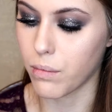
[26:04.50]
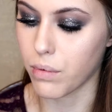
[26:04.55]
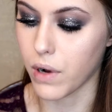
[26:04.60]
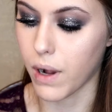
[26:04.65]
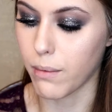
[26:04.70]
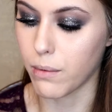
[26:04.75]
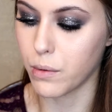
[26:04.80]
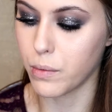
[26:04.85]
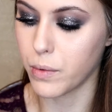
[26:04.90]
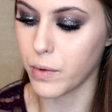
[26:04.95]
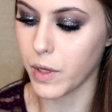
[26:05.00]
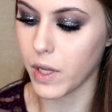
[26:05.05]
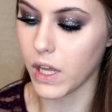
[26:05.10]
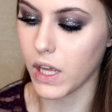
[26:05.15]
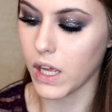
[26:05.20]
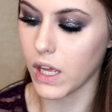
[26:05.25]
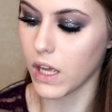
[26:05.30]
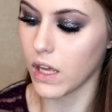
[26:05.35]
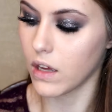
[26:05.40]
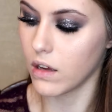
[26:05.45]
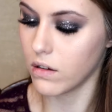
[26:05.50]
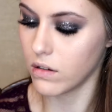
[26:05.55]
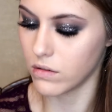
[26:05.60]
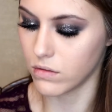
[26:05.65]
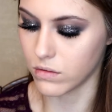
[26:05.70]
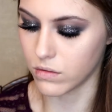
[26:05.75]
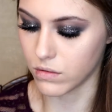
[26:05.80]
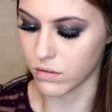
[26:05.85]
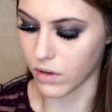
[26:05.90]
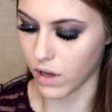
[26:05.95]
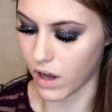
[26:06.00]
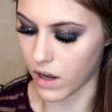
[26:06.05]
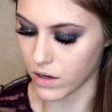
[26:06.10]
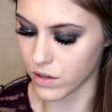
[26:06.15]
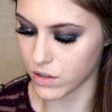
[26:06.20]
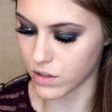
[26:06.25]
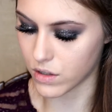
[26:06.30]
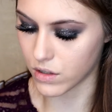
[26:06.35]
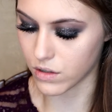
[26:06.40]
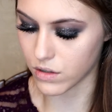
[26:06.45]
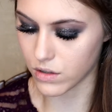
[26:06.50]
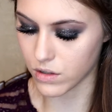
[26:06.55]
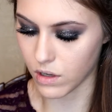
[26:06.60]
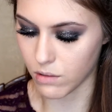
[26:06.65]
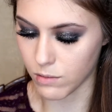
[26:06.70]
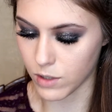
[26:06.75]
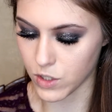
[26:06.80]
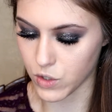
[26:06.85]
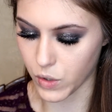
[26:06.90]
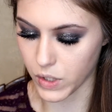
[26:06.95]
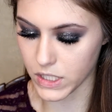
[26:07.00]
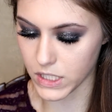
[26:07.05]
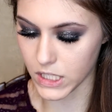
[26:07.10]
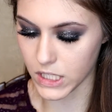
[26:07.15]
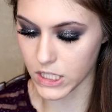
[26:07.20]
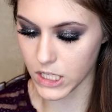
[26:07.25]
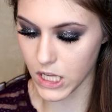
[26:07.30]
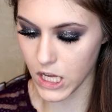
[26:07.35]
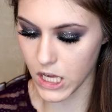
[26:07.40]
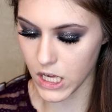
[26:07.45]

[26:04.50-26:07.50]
probably, oh gosh, there's so many choices.